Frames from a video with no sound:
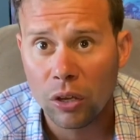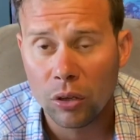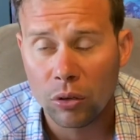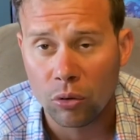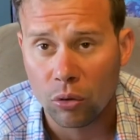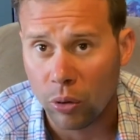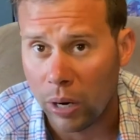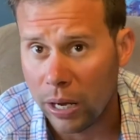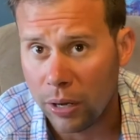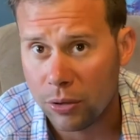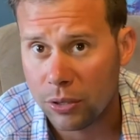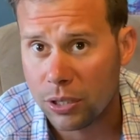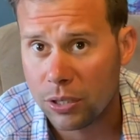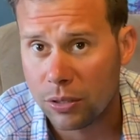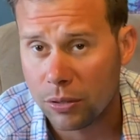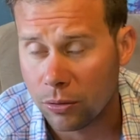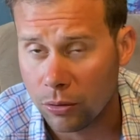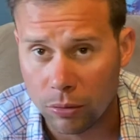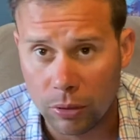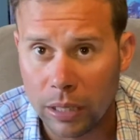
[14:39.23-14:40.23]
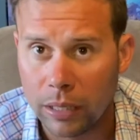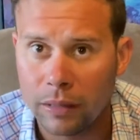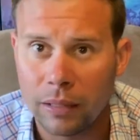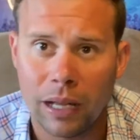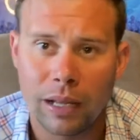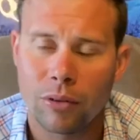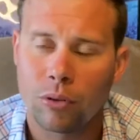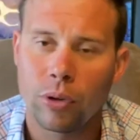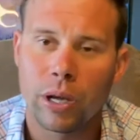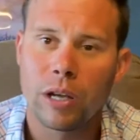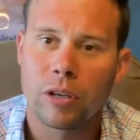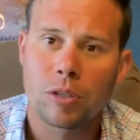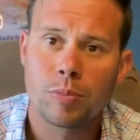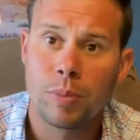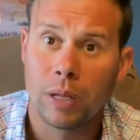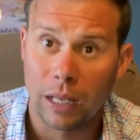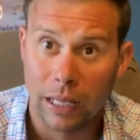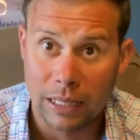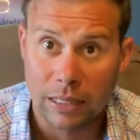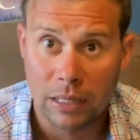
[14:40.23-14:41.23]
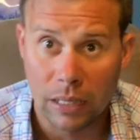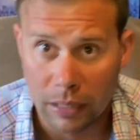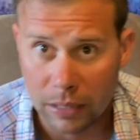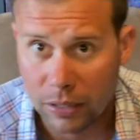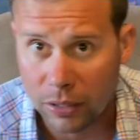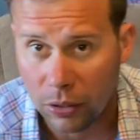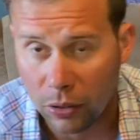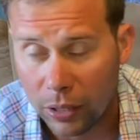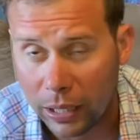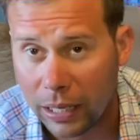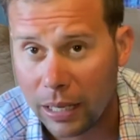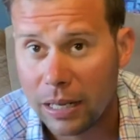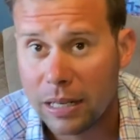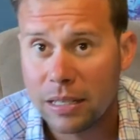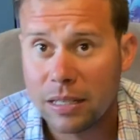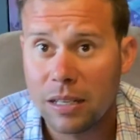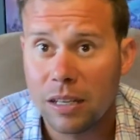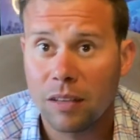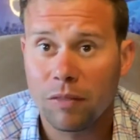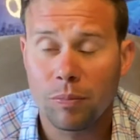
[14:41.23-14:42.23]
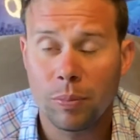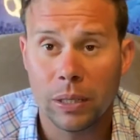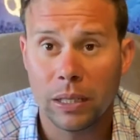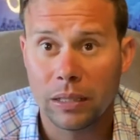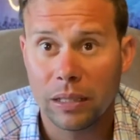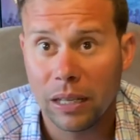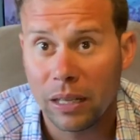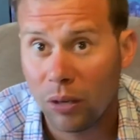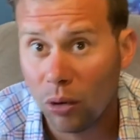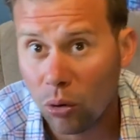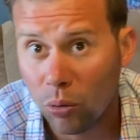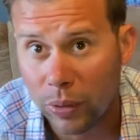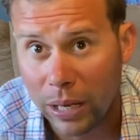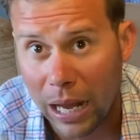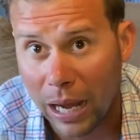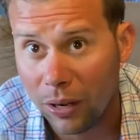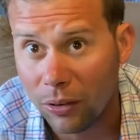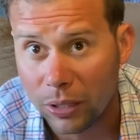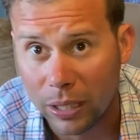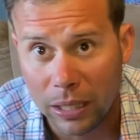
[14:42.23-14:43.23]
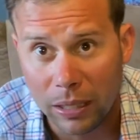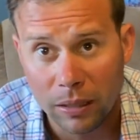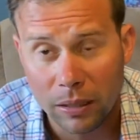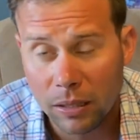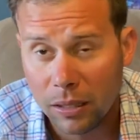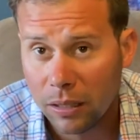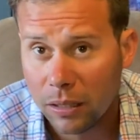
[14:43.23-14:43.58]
grouse or not grouse, but like ducks and all that kind of stuff. But in all reality,